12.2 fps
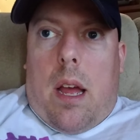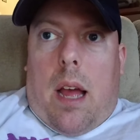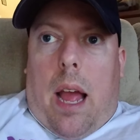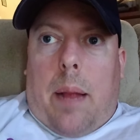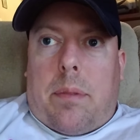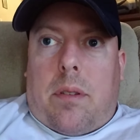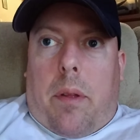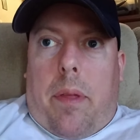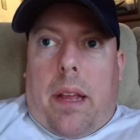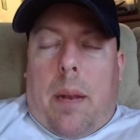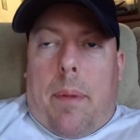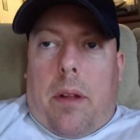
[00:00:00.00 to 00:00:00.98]
I am still
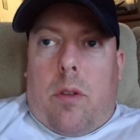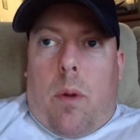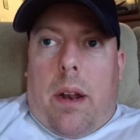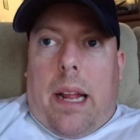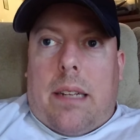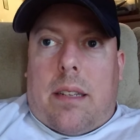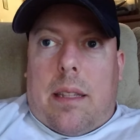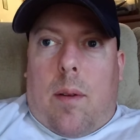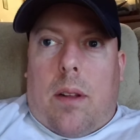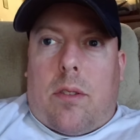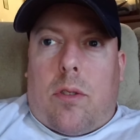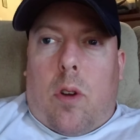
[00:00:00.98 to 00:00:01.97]
thinking about doing an ASIN
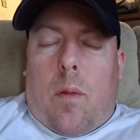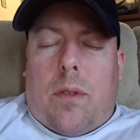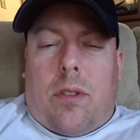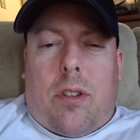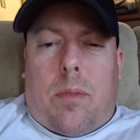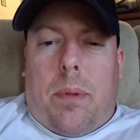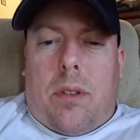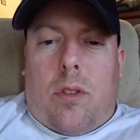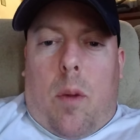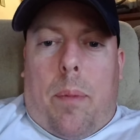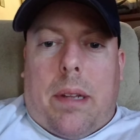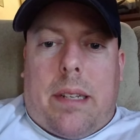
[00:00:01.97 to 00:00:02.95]
launch service. Just been
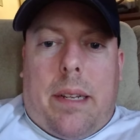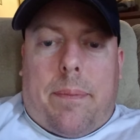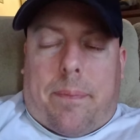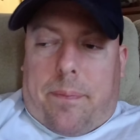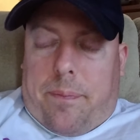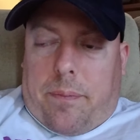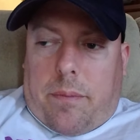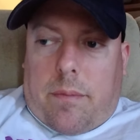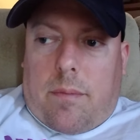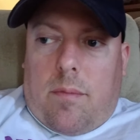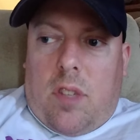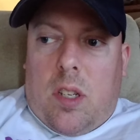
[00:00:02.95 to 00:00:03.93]
so busy.
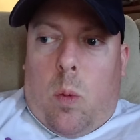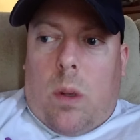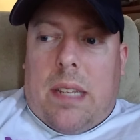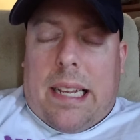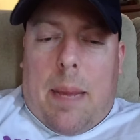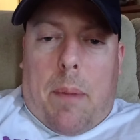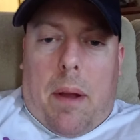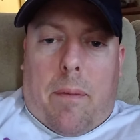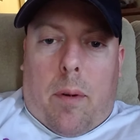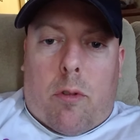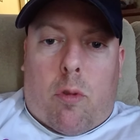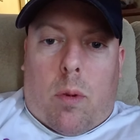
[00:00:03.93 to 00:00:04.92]
Once I get my
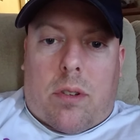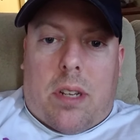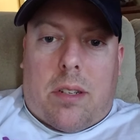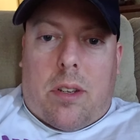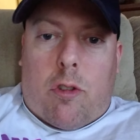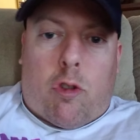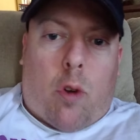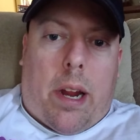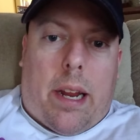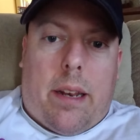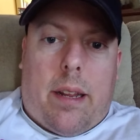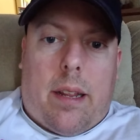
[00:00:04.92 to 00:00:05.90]
virtual assistant
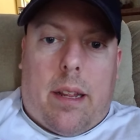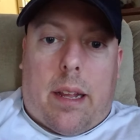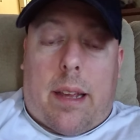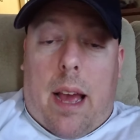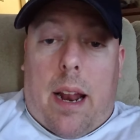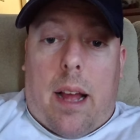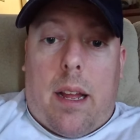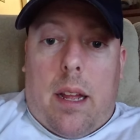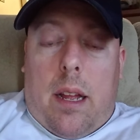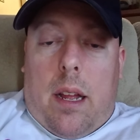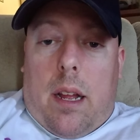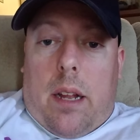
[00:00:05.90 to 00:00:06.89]
trained and kind of
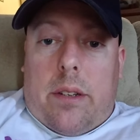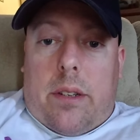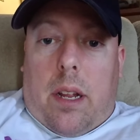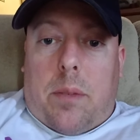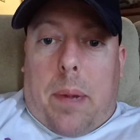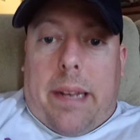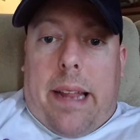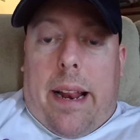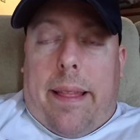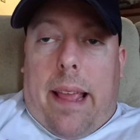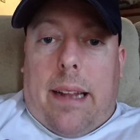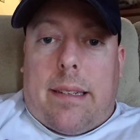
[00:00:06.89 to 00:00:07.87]
does my
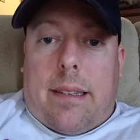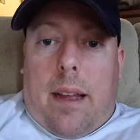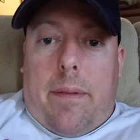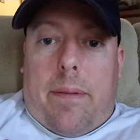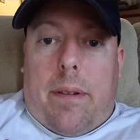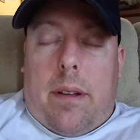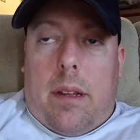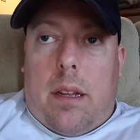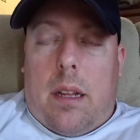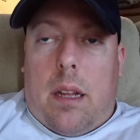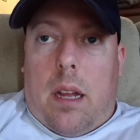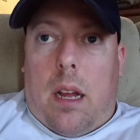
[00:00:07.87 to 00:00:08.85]
day-to-day stuff,
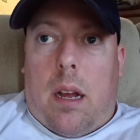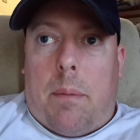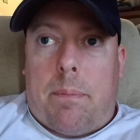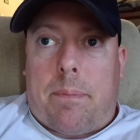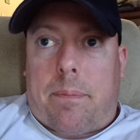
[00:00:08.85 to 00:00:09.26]
I